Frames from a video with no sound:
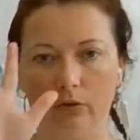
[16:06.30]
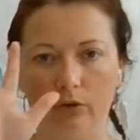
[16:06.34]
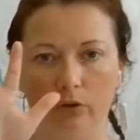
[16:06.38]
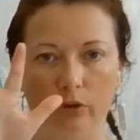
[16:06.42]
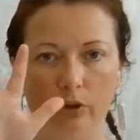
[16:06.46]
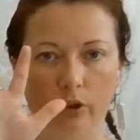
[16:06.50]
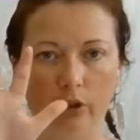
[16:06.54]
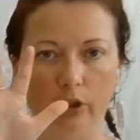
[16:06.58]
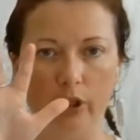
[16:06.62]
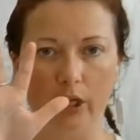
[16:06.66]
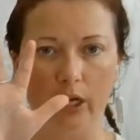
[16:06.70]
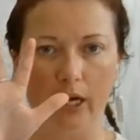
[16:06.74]

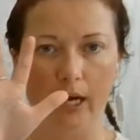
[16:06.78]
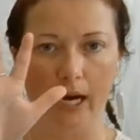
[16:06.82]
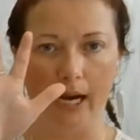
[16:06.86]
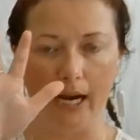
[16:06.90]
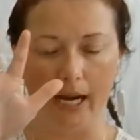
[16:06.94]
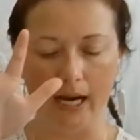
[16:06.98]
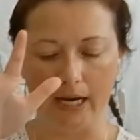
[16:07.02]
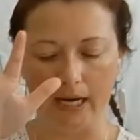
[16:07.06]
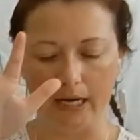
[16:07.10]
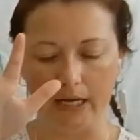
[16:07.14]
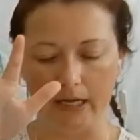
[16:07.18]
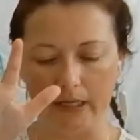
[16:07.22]
took our
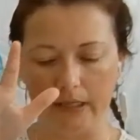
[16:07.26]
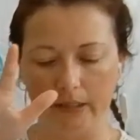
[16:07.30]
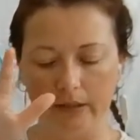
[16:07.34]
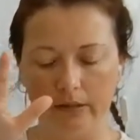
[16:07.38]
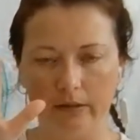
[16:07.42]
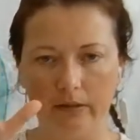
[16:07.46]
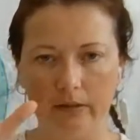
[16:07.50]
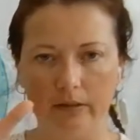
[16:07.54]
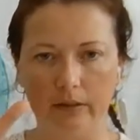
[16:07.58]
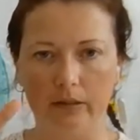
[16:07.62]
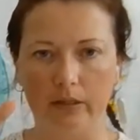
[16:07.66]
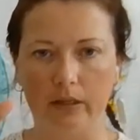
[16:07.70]

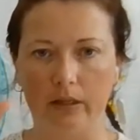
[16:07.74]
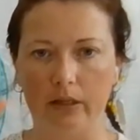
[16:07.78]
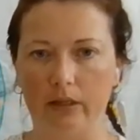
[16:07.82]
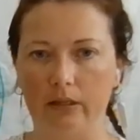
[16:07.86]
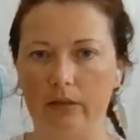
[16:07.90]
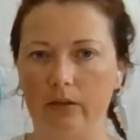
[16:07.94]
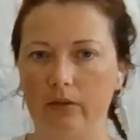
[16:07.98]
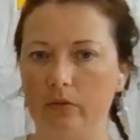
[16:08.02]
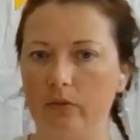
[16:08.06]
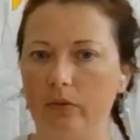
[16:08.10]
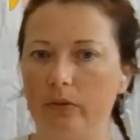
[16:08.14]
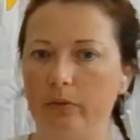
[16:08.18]
hand
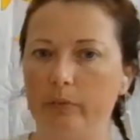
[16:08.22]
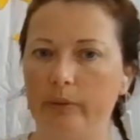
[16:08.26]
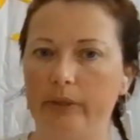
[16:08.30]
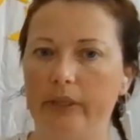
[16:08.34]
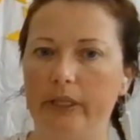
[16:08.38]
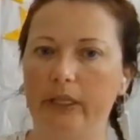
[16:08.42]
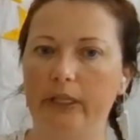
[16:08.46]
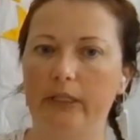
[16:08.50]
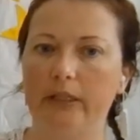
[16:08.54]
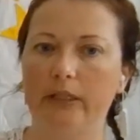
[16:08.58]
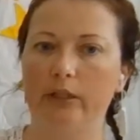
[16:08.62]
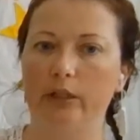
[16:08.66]
and we
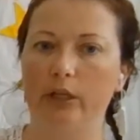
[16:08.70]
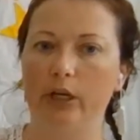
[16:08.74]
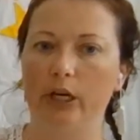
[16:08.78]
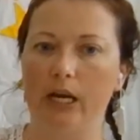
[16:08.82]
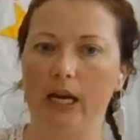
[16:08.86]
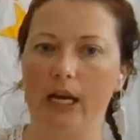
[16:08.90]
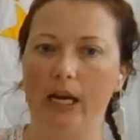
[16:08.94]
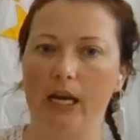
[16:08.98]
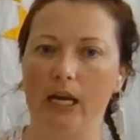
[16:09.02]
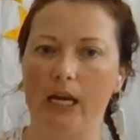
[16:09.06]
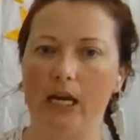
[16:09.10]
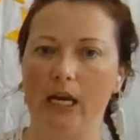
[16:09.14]
placed our
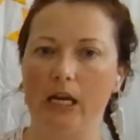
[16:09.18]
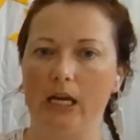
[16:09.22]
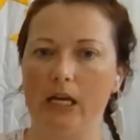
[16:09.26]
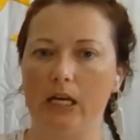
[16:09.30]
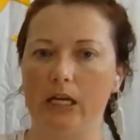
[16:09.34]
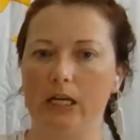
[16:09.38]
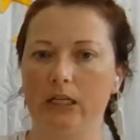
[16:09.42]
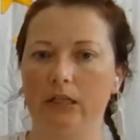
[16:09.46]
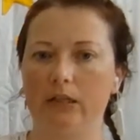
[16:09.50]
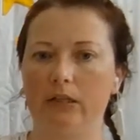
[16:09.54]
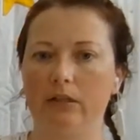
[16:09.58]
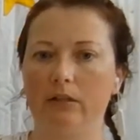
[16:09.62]

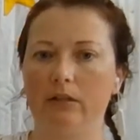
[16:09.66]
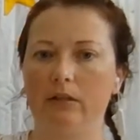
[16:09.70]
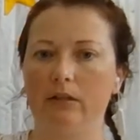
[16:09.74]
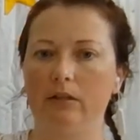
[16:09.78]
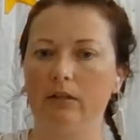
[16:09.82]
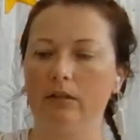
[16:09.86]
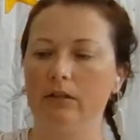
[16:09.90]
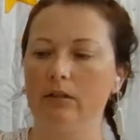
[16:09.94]
hand